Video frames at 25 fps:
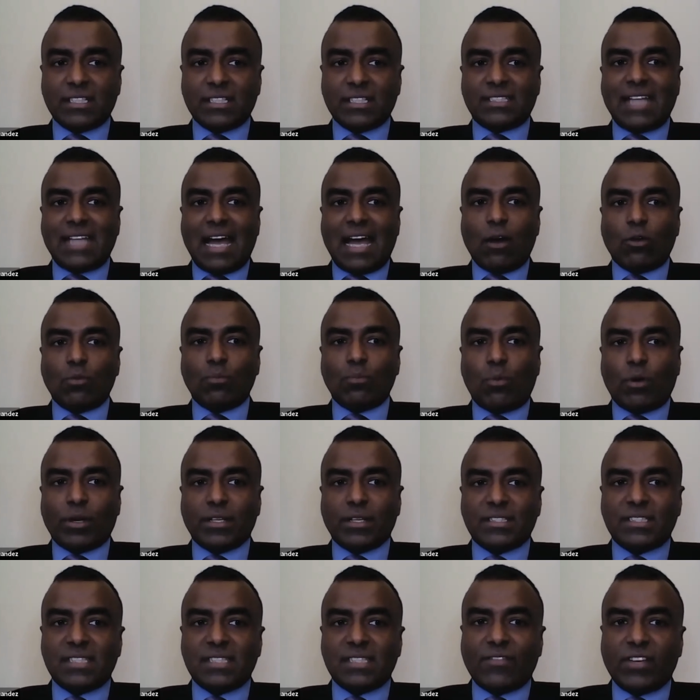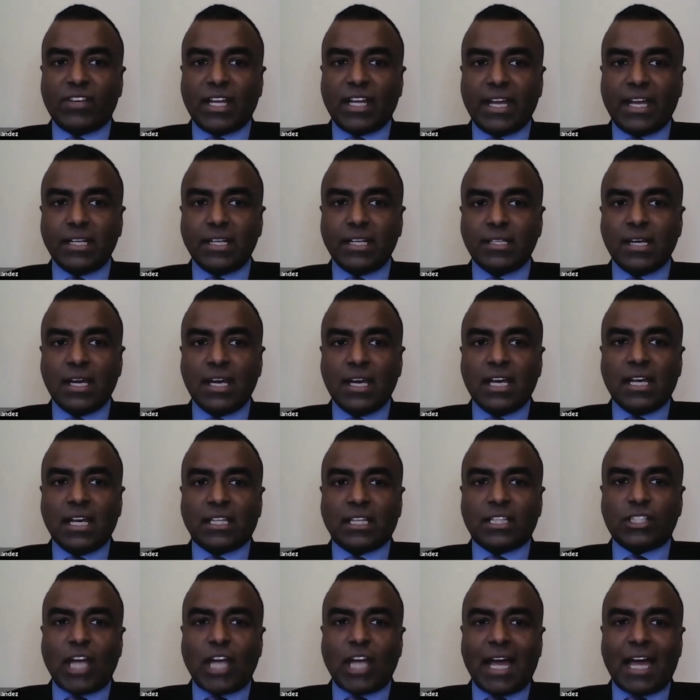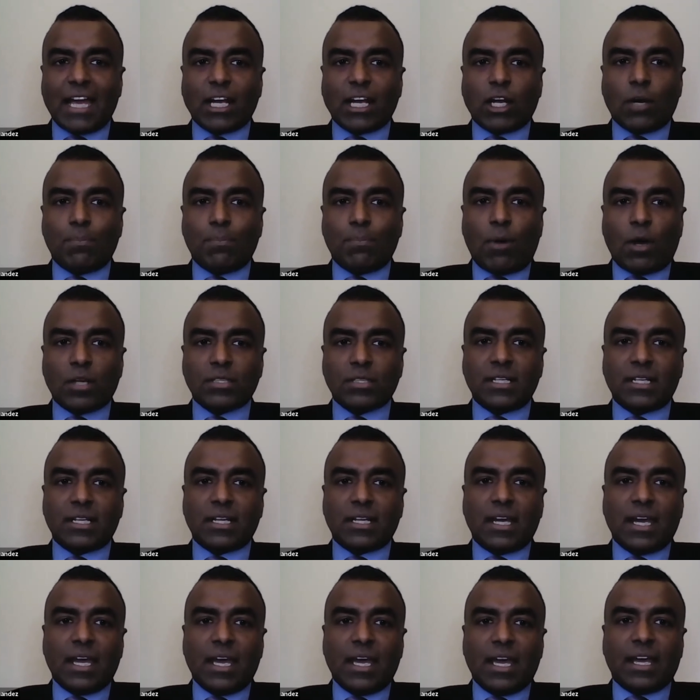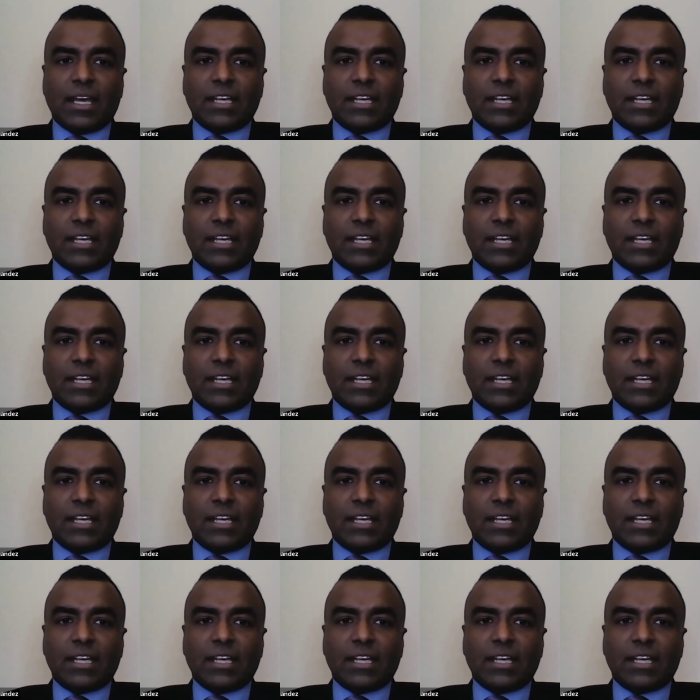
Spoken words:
It's down 0.78. The Shanghai Composite